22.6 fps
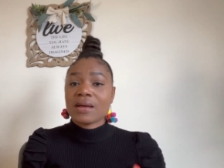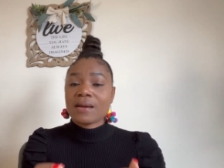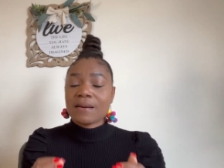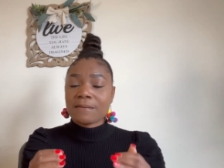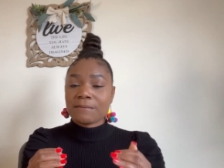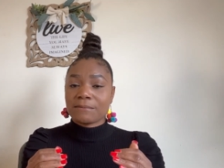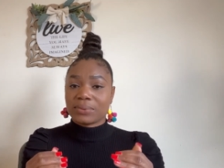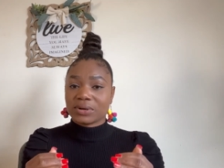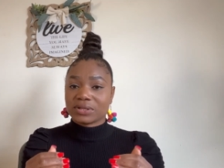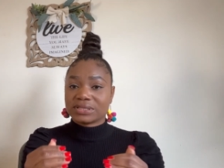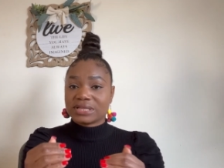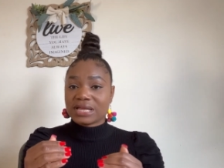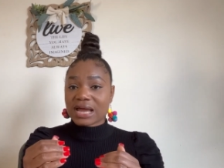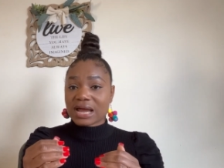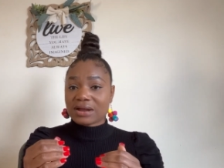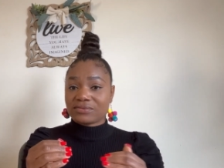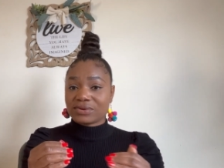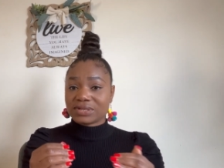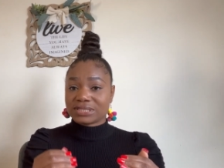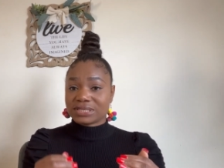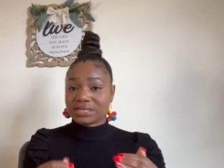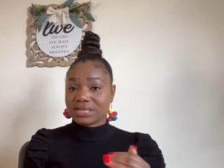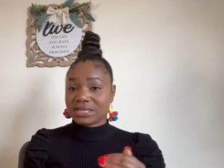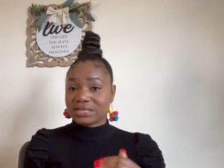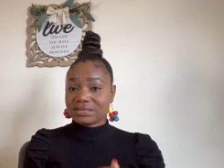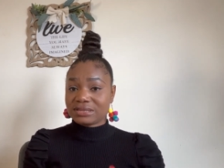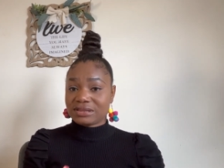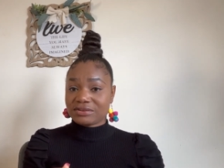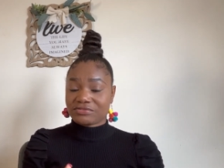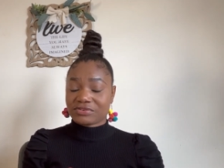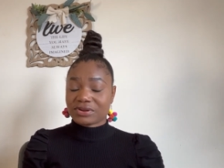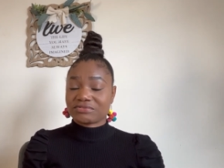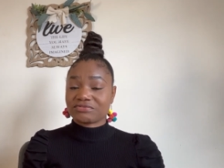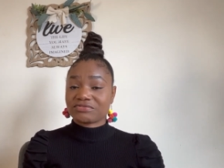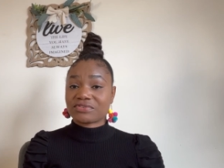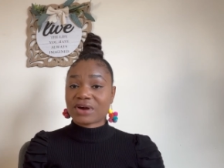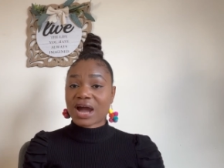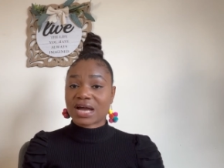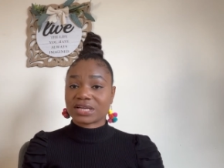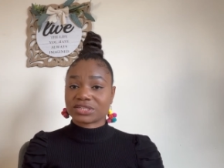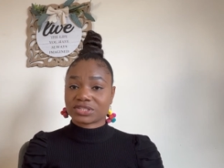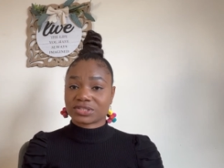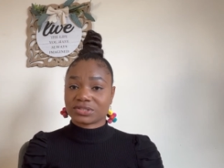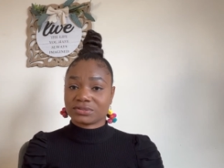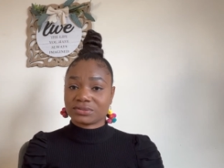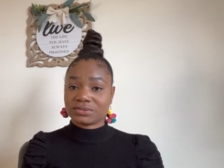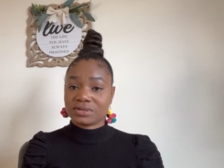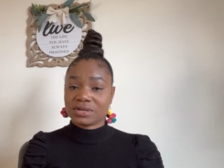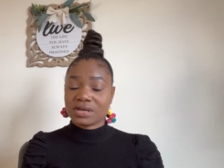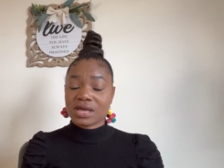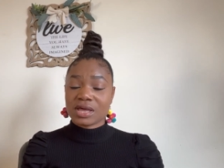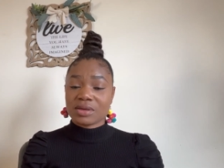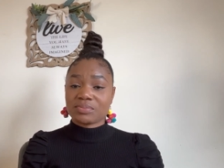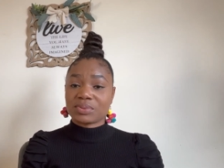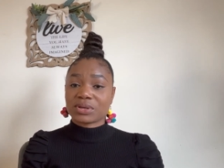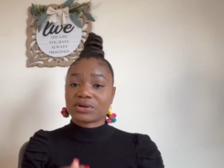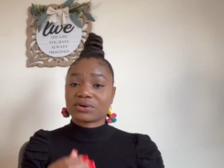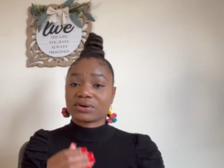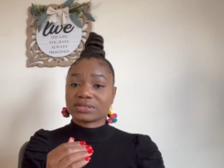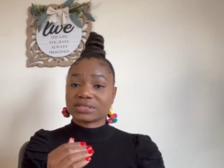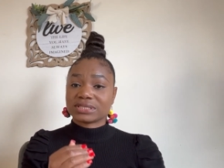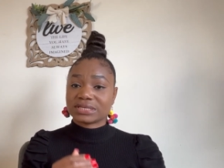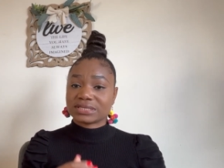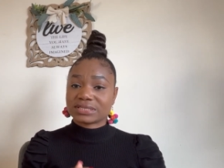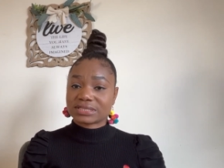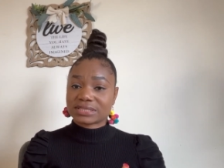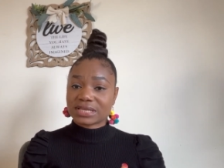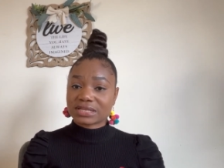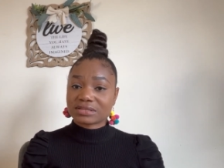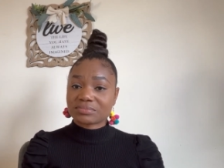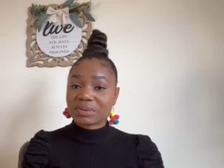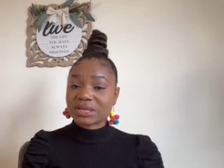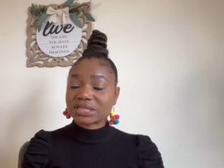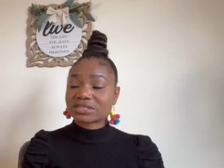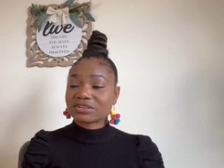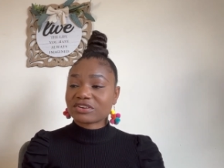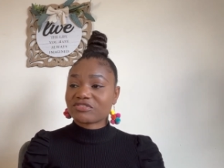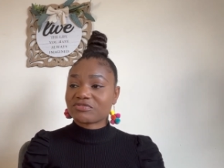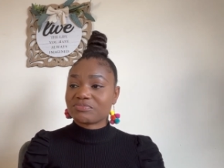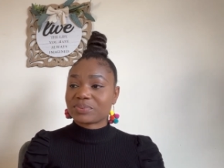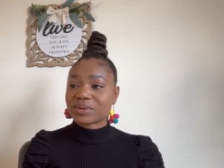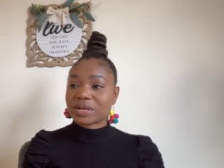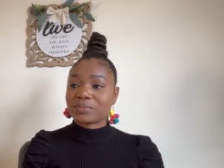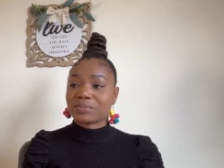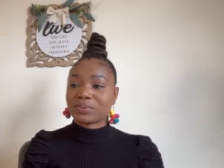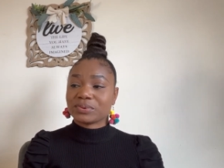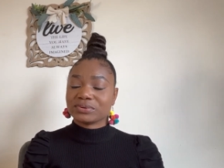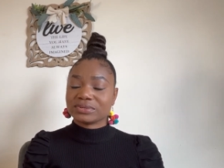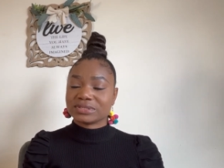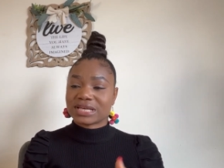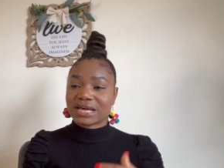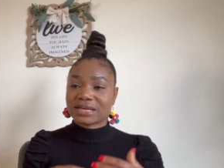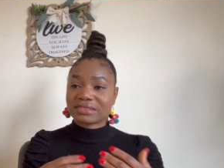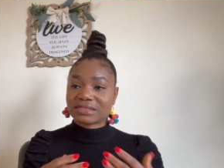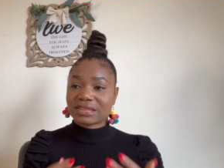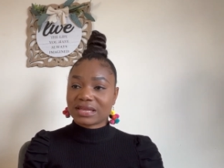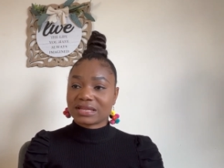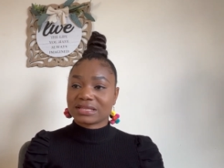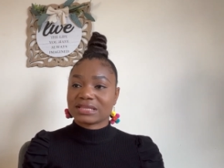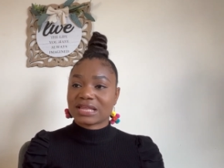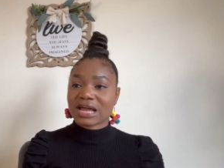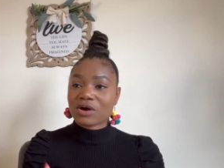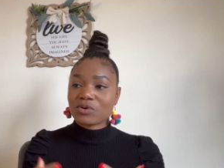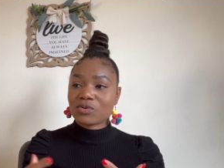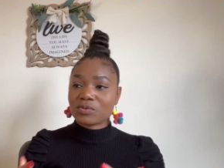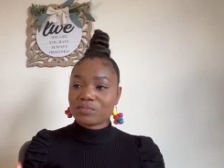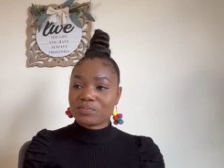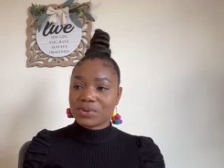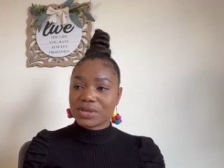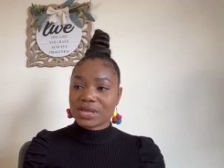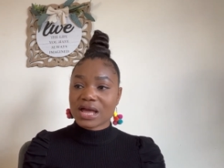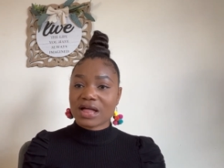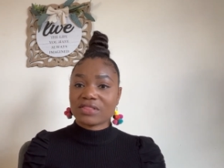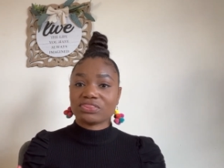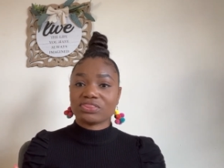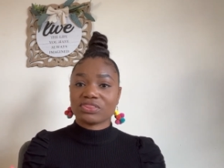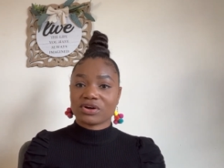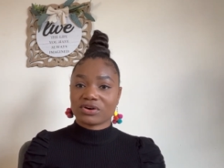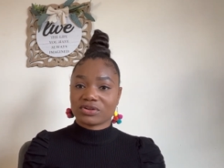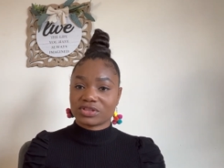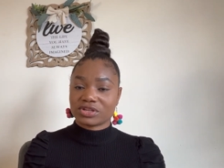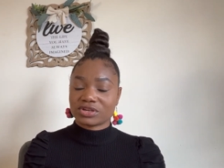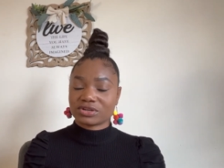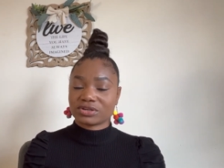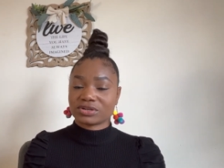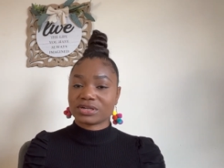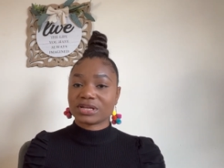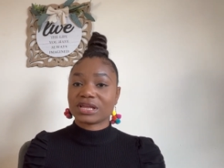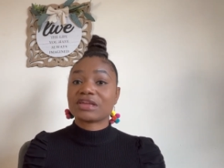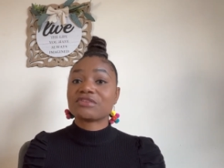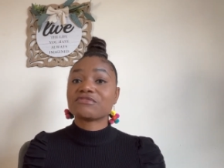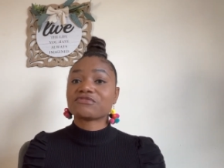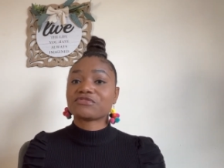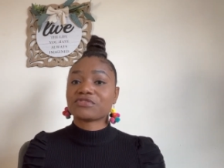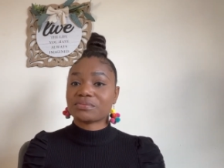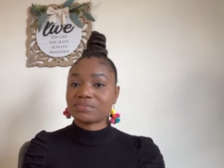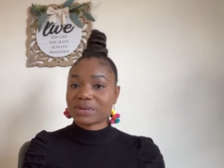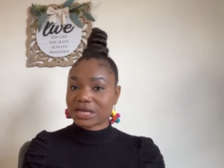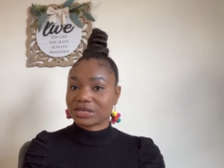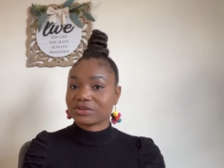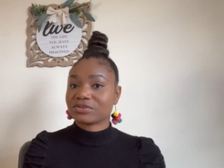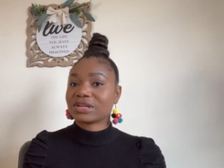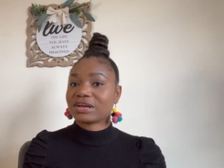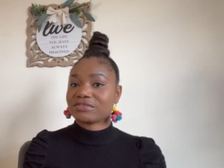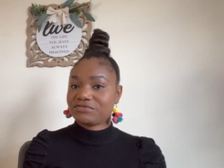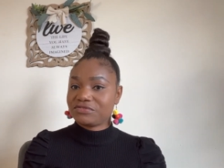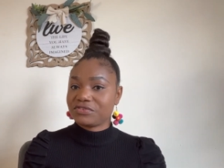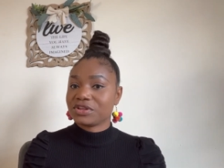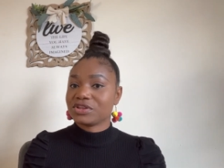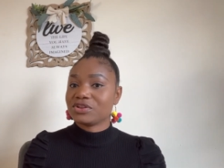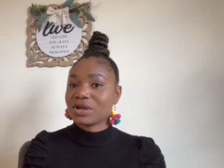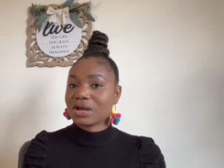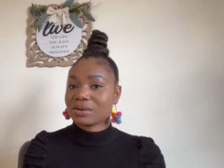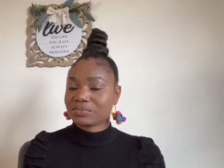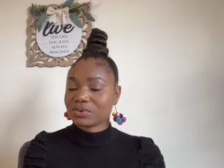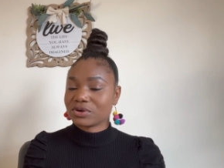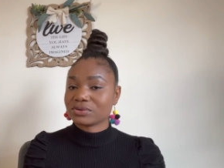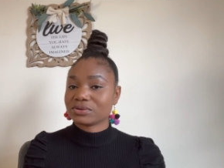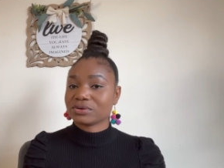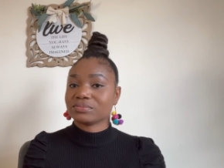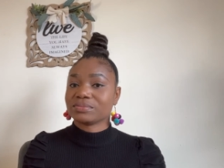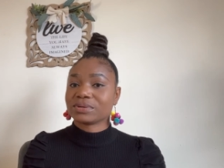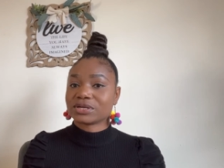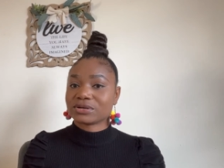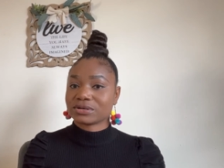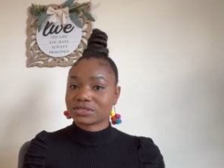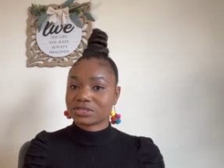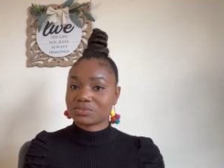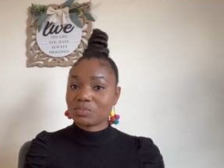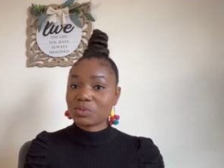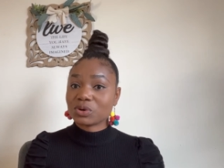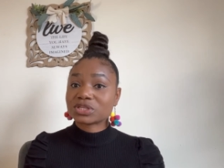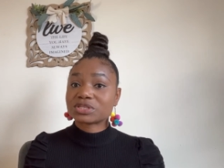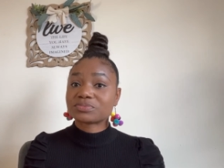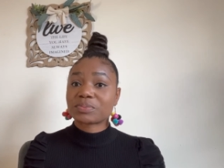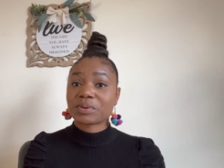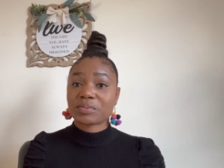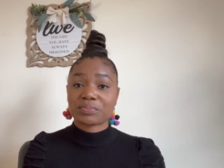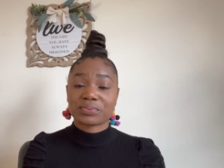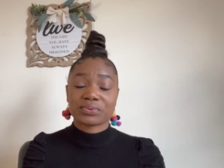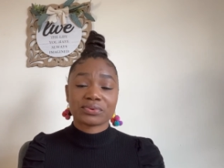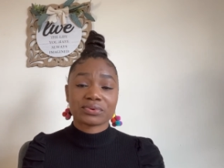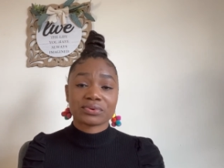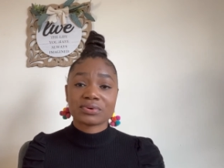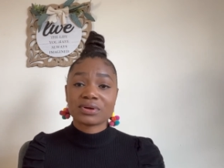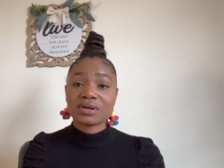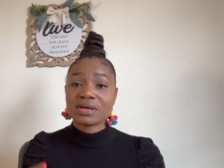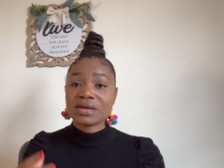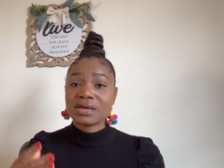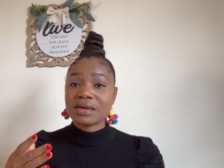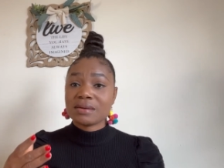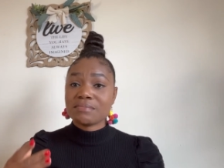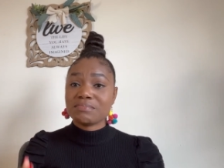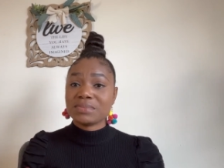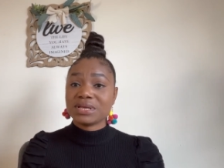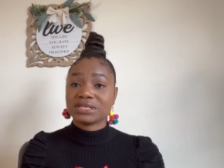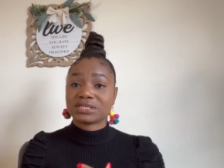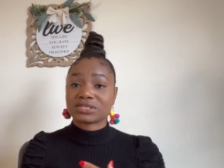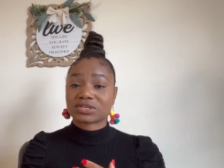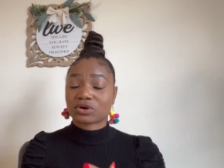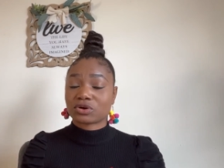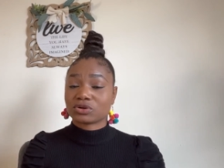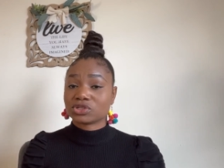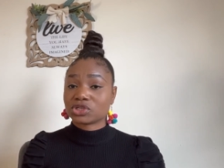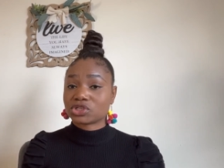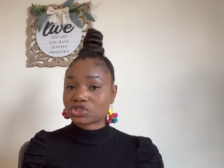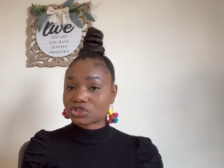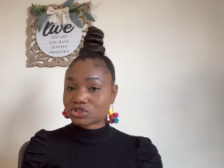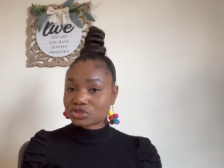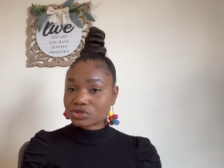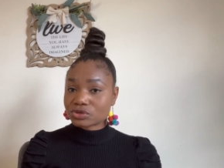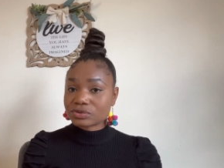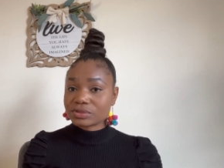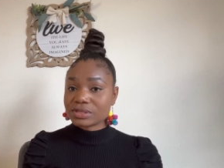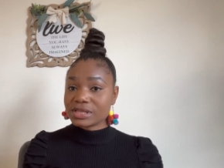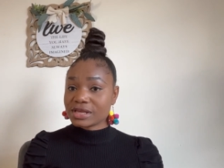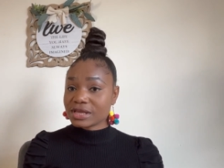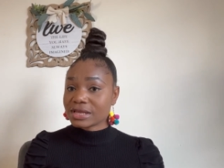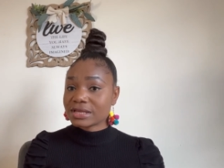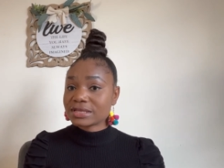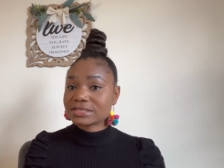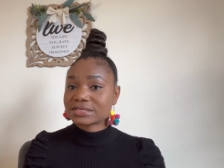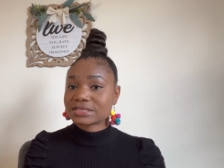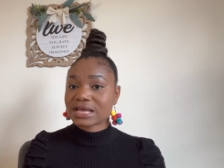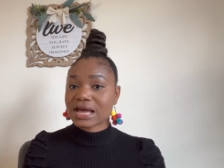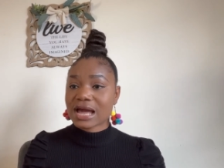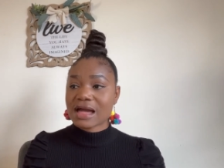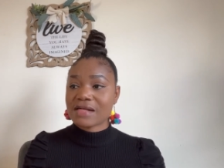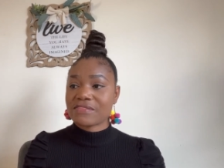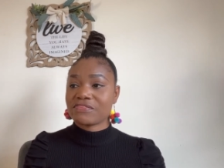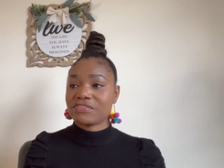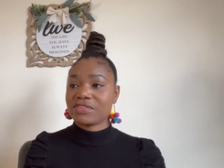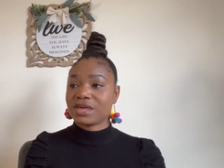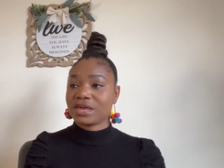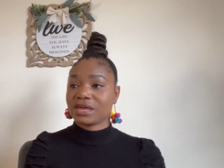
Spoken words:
but they are written in different fashion. Because a statement of purpose, I think that will be another video I'm gonna, because most people misconstrue this, and